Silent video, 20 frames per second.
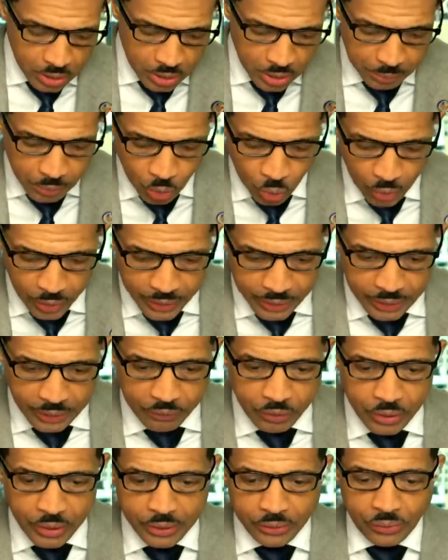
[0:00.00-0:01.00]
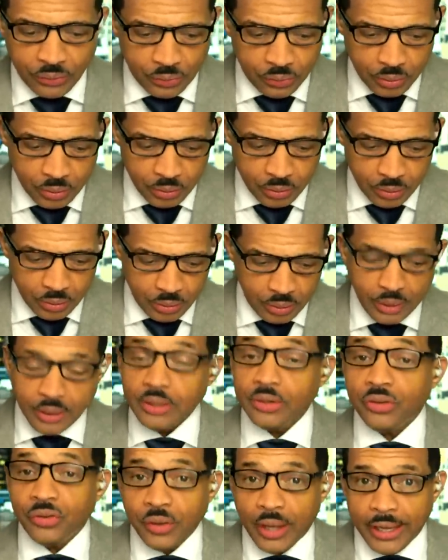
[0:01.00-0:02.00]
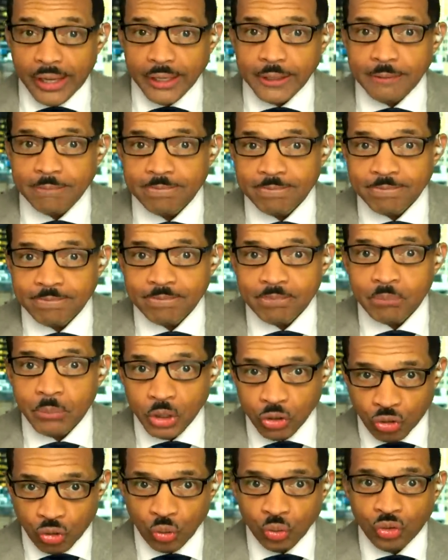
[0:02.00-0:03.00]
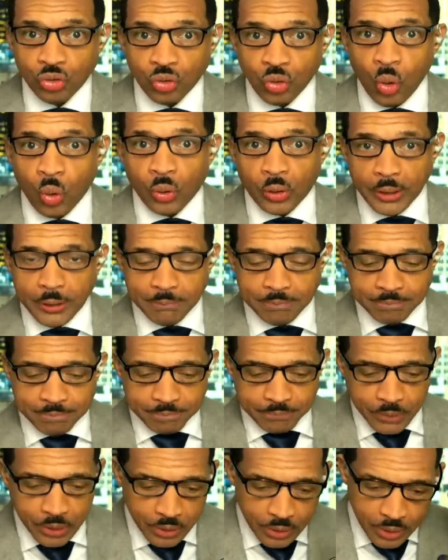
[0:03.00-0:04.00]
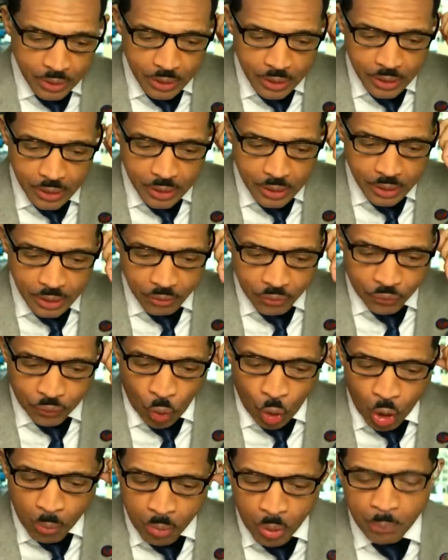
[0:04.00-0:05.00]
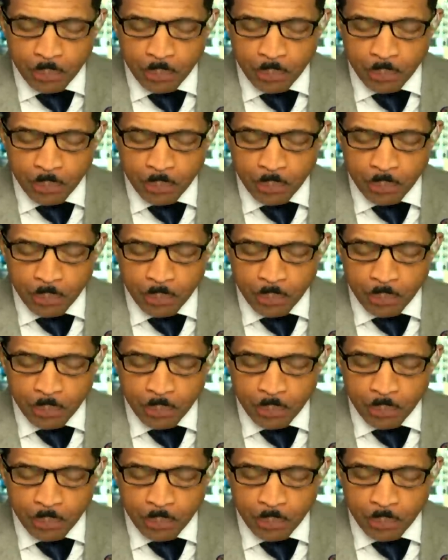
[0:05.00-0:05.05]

Let me go ahead and give you this insane but true story. Former